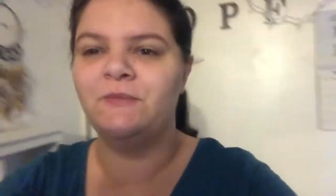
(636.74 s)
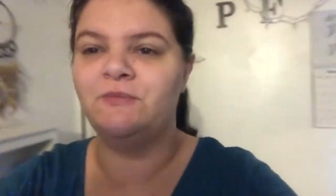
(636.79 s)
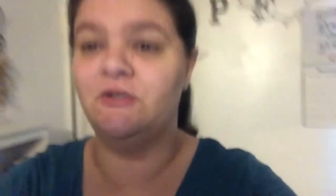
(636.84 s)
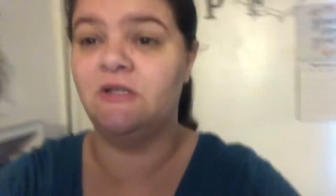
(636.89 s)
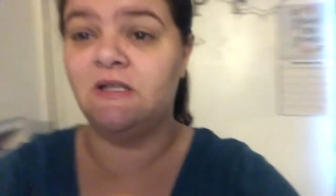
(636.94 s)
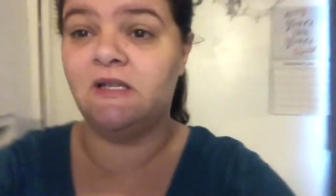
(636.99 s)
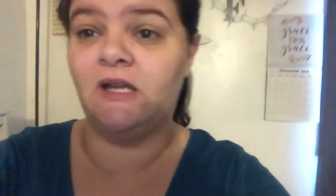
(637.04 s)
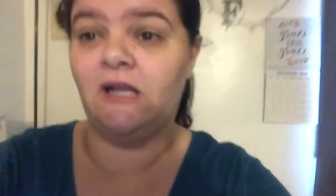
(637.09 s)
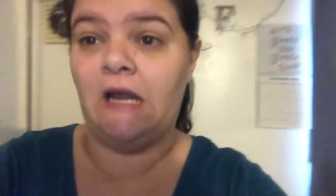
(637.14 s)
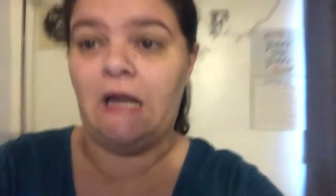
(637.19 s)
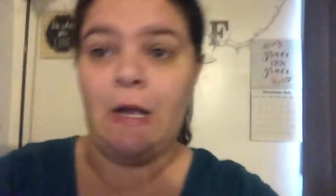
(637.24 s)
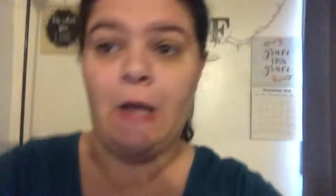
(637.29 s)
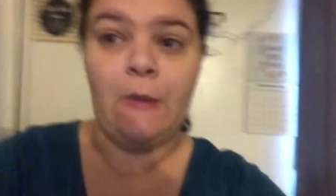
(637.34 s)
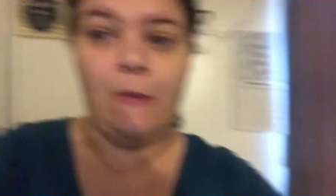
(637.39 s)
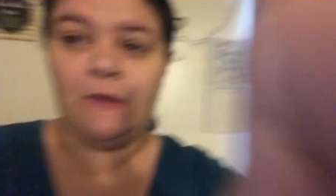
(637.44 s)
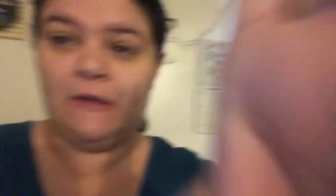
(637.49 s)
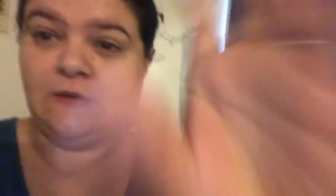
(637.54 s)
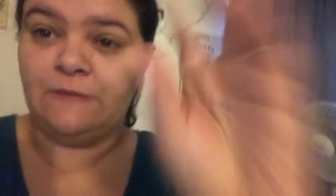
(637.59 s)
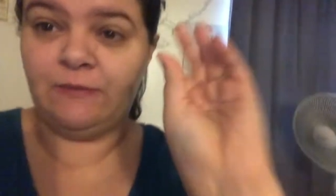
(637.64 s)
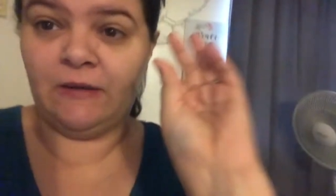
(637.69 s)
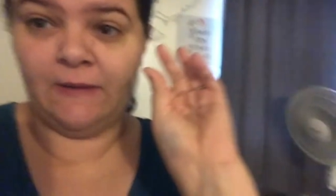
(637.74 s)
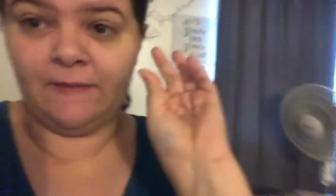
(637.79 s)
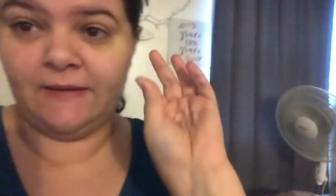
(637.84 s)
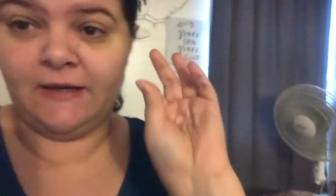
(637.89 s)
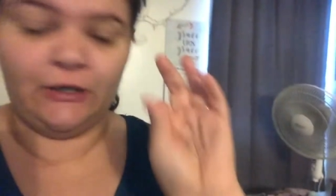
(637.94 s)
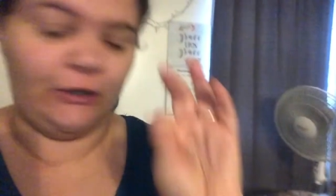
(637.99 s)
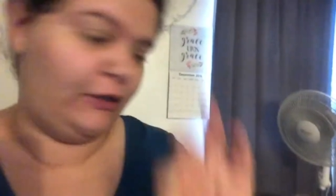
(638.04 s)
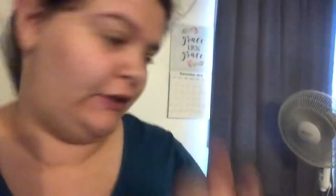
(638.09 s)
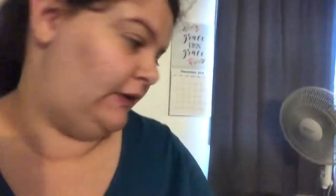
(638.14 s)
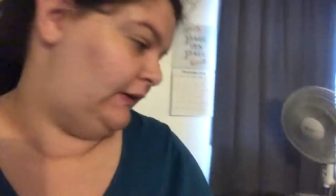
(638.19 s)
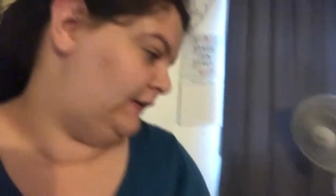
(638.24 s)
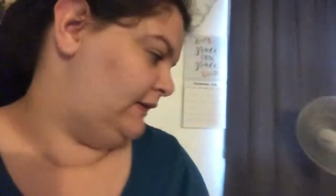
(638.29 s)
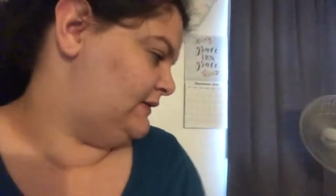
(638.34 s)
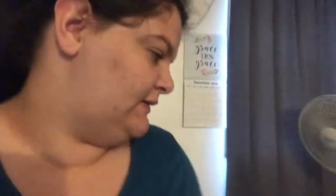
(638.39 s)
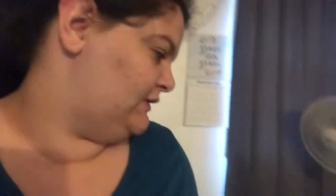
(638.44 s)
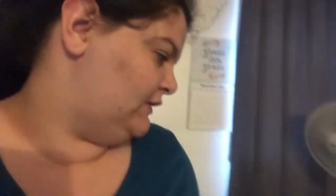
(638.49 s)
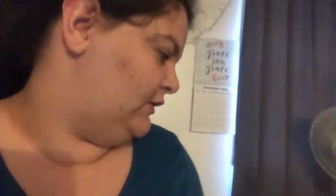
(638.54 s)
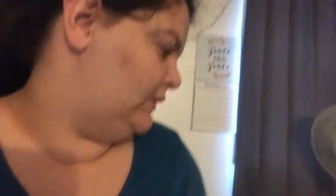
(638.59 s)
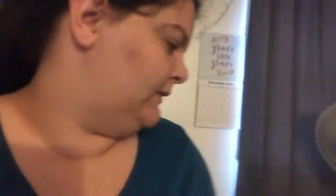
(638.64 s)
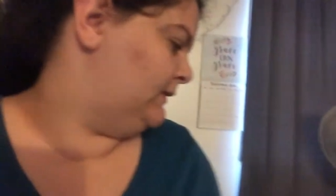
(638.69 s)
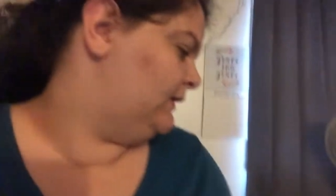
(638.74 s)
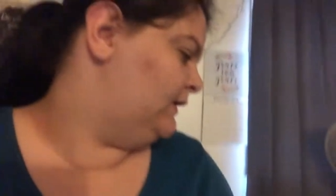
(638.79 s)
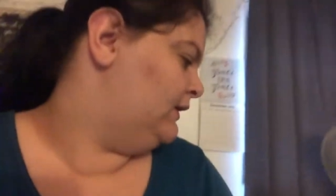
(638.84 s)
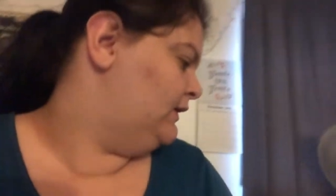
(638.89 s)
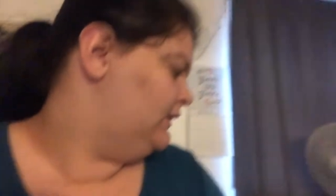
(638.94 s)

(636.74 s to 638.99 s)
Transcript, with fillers: Just keeping it. It's probably not gonna last long.